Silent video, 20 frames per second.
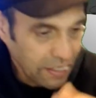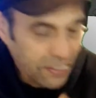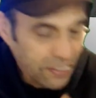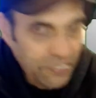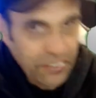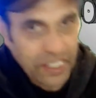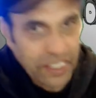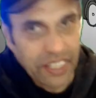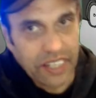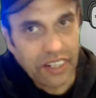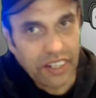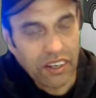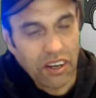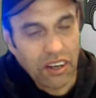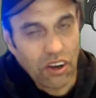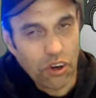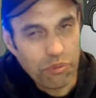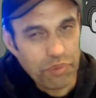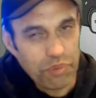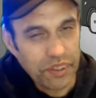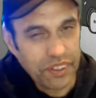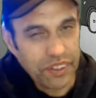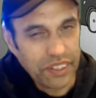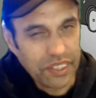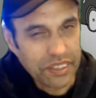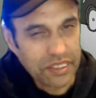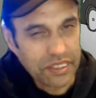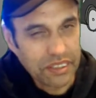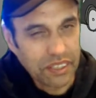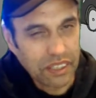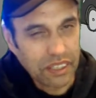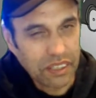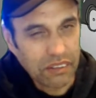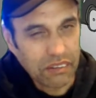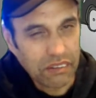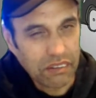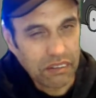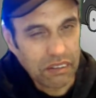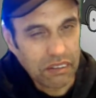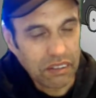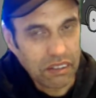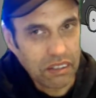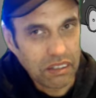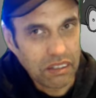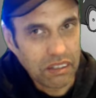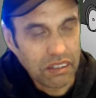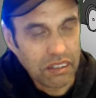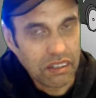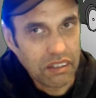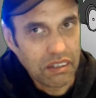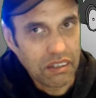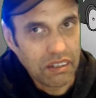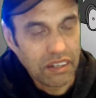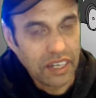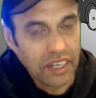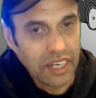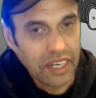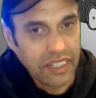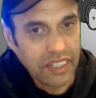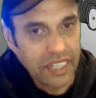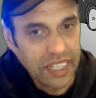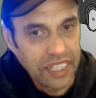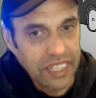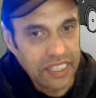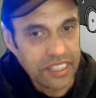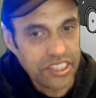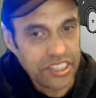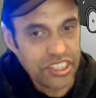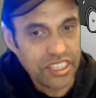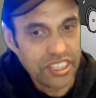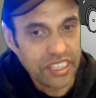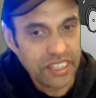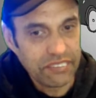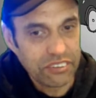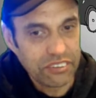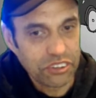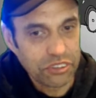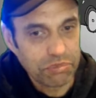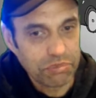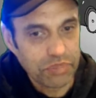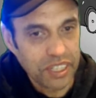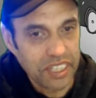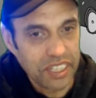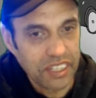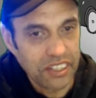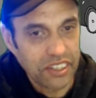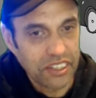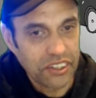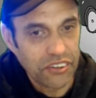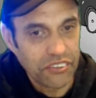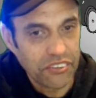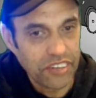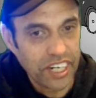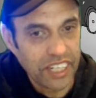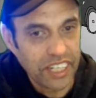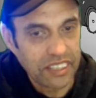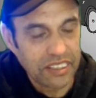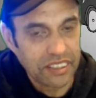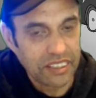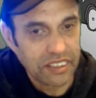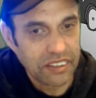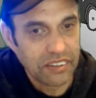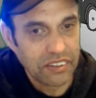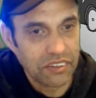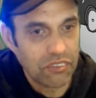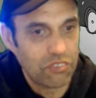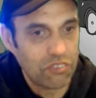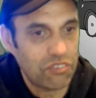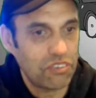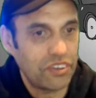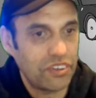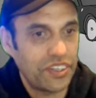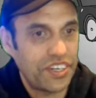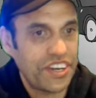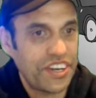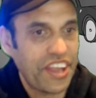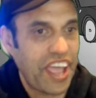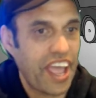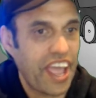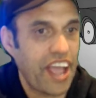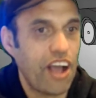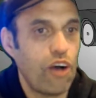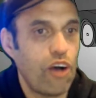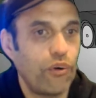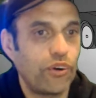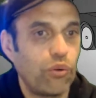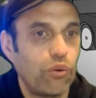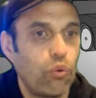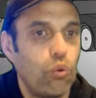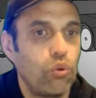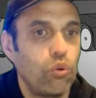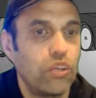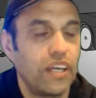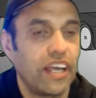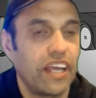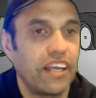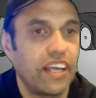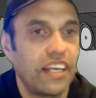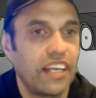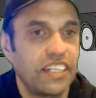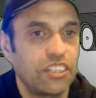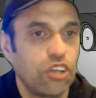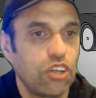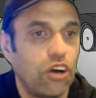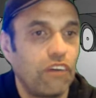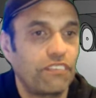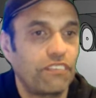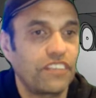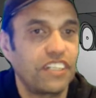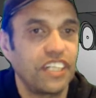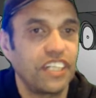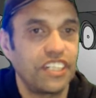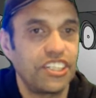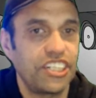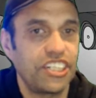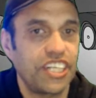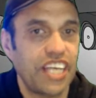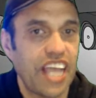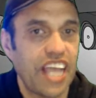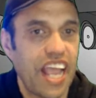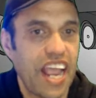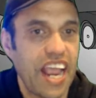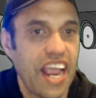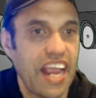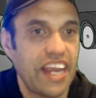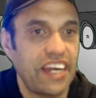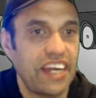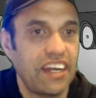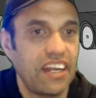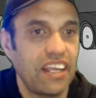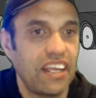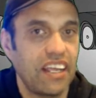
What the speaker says: I get openness and energy levels being correct now and all as often as you can